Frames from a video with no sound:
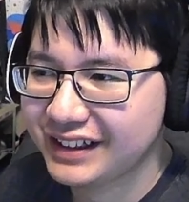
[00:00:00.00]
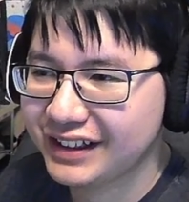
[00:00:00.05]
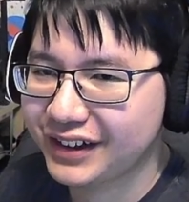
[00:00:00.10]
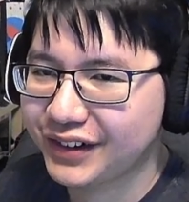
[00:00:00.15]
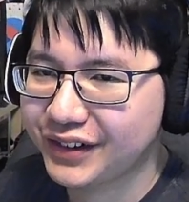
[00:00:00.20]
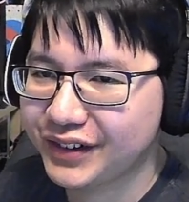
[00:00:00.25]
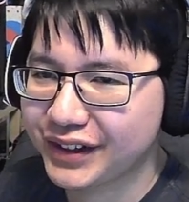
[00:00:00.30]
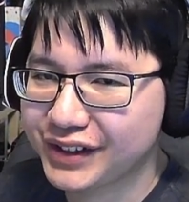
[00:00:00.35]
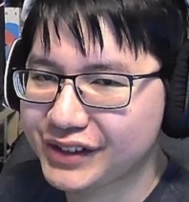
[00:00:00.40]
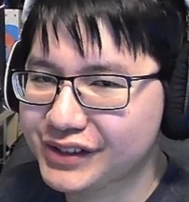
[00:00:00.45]

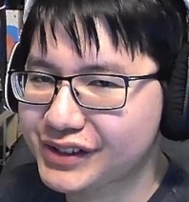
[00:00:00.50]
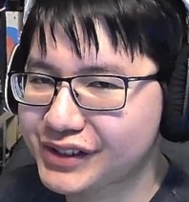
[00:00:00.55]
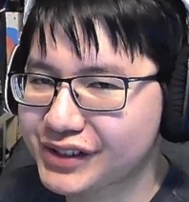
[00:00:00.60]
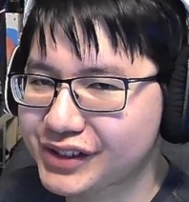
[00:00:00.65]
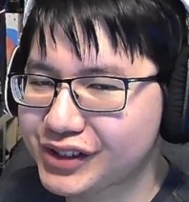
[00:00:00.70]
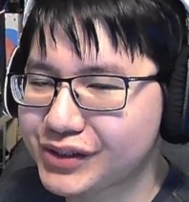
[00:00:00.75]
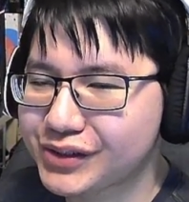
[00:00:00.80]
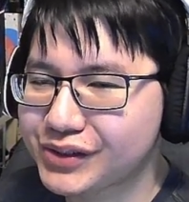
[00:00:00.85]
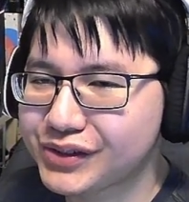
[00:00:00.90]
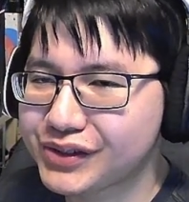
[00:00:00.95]
Only
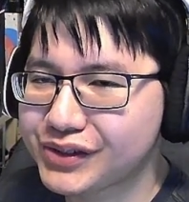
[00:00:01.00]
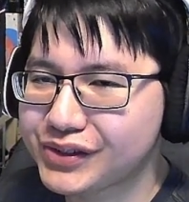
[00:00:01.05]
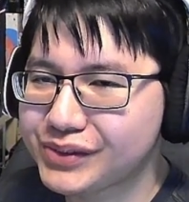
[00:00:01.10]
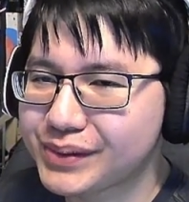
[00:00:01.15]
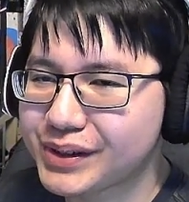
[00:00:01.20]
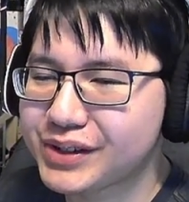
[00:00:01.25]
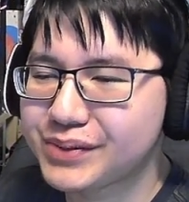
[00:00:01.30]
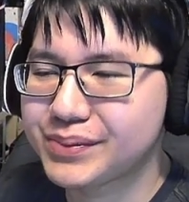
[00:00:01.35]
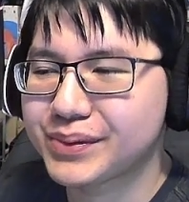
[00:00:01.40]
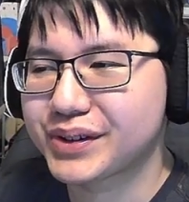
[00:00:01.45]
so
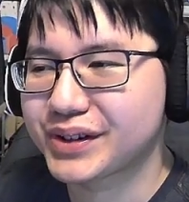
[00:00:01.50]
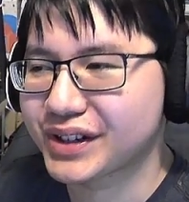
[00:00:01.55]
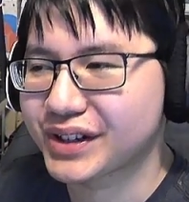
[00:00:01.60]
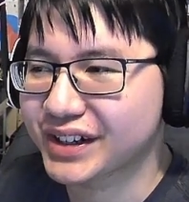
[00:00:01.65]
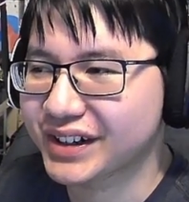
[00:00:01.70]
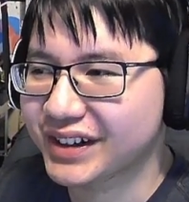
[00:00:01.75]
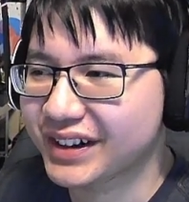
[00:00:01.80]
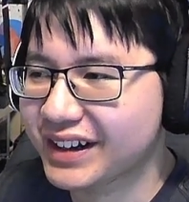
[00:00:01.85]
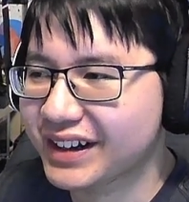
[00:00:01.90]
much more to go.